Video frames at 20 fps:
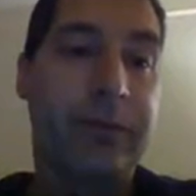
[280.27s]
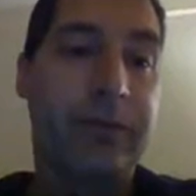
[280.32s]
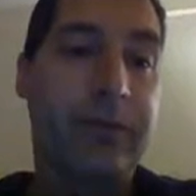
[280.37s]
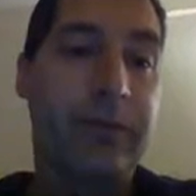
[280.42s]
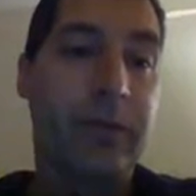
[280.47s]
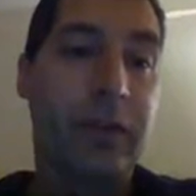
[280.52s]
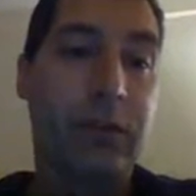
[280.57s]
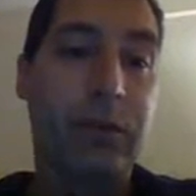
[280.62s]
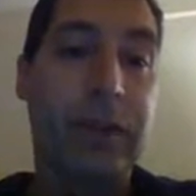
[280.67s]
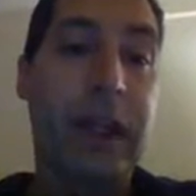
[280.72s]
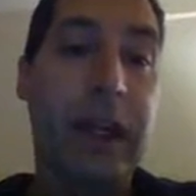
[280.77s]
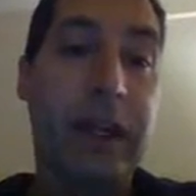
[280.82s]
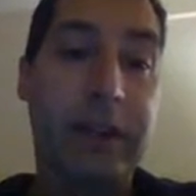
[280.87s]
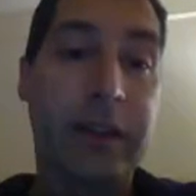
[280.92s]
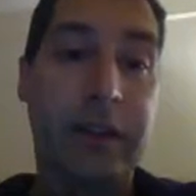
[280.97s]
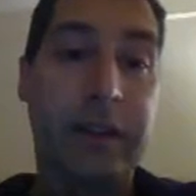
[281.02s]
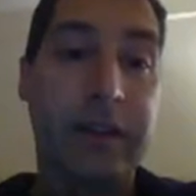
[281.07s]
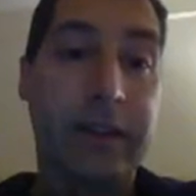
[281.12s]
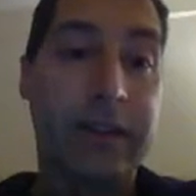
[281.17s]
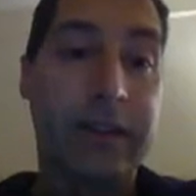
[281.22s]

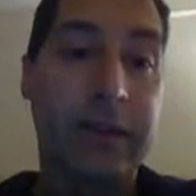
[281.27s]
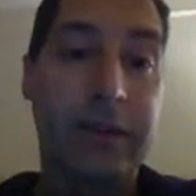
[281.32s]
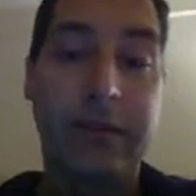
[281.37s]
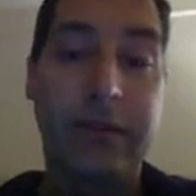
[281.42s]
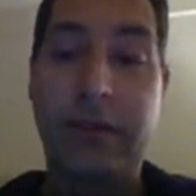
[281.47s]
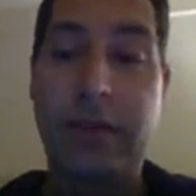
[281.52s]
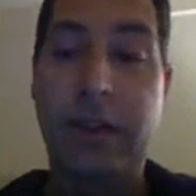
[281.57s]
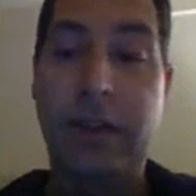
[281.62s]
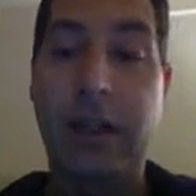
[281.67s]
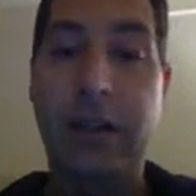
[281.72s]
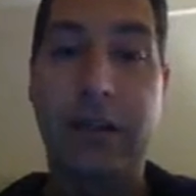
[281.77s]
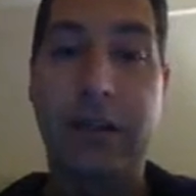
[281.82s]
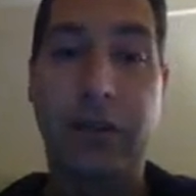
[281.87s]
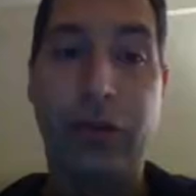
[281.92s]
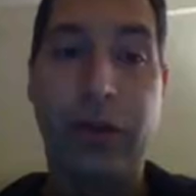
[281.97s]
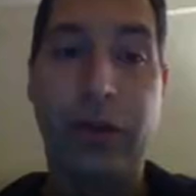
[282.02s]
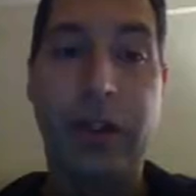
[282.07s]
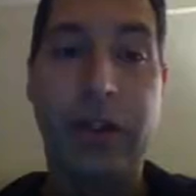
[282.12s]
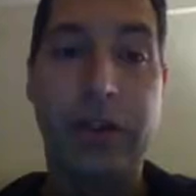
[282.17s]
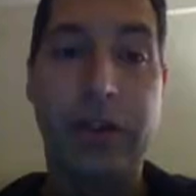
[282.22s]
reactants
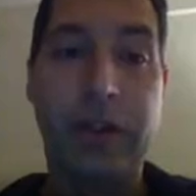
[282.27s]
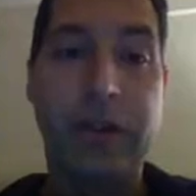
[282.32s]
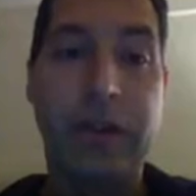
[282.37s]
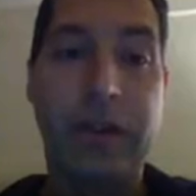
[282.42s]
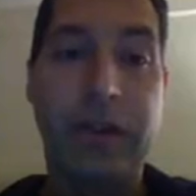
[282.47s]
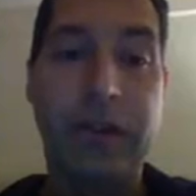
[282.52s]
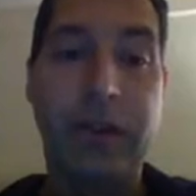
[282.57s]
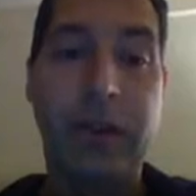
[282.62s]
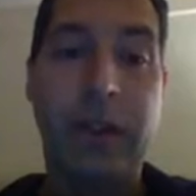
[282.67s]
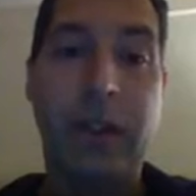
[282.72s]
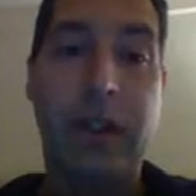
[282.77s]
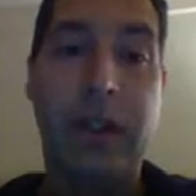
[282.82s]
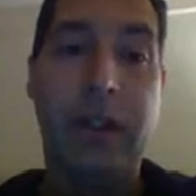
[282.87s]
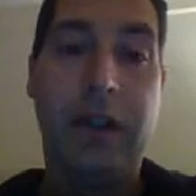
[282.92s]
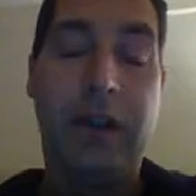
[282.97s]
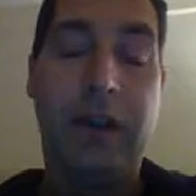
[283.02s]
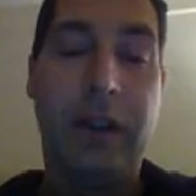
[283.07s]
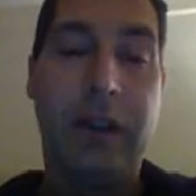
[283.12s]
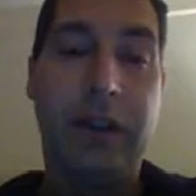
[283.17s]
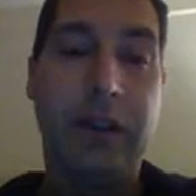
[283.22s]
concentrations,
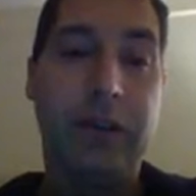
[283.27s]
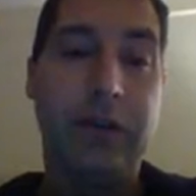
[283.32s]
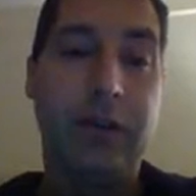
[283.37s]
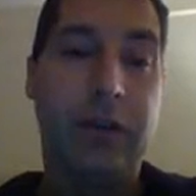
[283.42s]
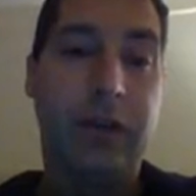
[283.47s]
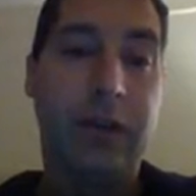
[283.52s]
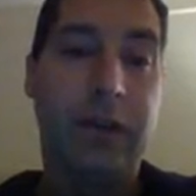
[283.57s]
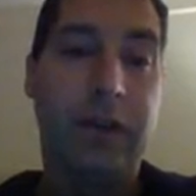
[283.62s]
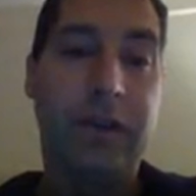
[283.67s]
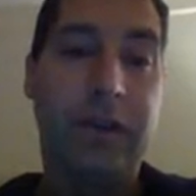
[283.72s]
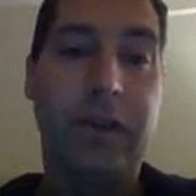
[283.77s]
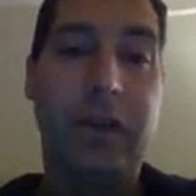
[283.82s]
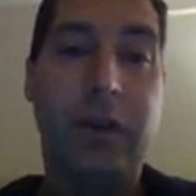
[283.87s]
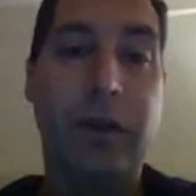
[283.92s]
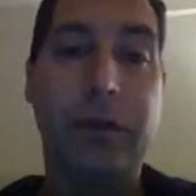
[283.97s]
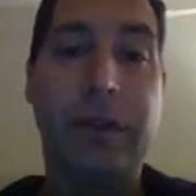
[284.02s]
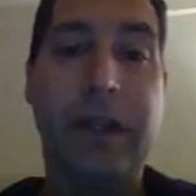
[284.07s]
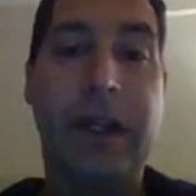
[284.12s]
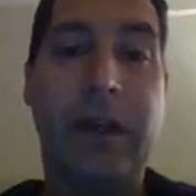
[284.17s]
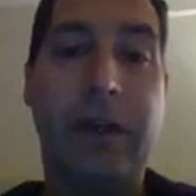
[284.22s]
then you're going to
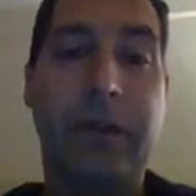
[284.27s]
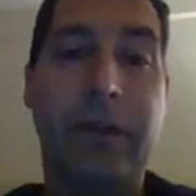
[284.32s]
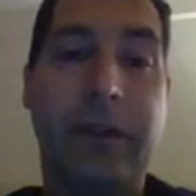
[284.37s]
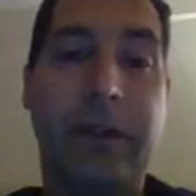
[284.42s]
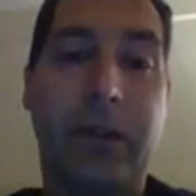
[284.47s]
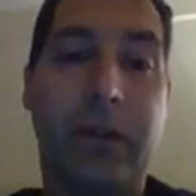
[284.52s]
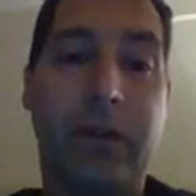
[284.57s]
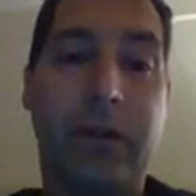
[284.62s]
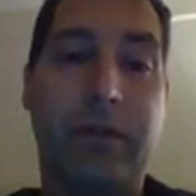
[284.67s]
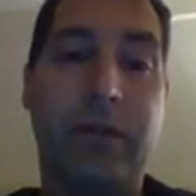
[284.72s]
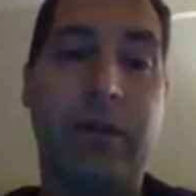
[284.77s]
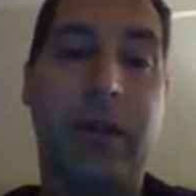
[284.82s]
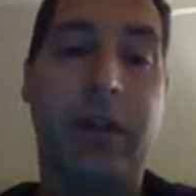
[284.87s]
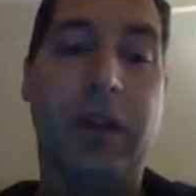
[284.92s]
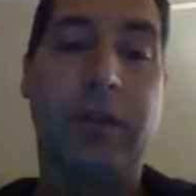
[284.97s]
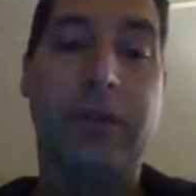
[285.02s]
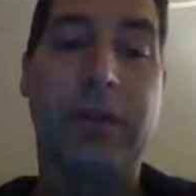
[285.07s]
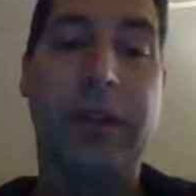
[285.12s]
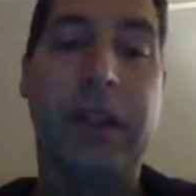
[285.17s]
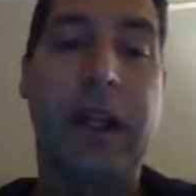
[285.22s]
slow down the
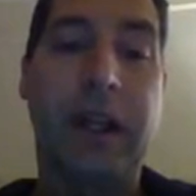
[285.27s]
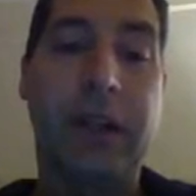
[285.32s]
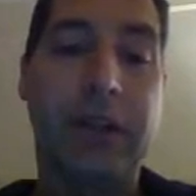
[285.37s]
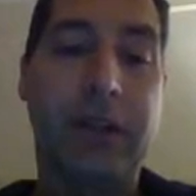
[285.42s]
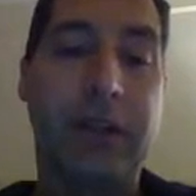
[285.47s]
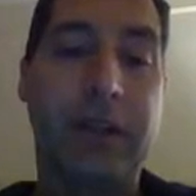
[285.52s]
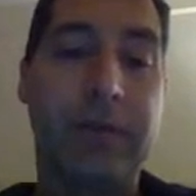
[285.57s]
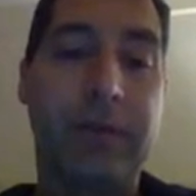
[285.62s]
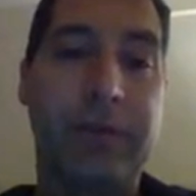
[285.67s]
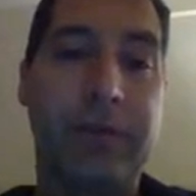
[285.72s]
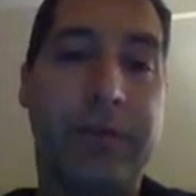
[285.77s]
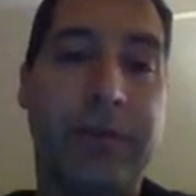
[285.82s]
overall reaction.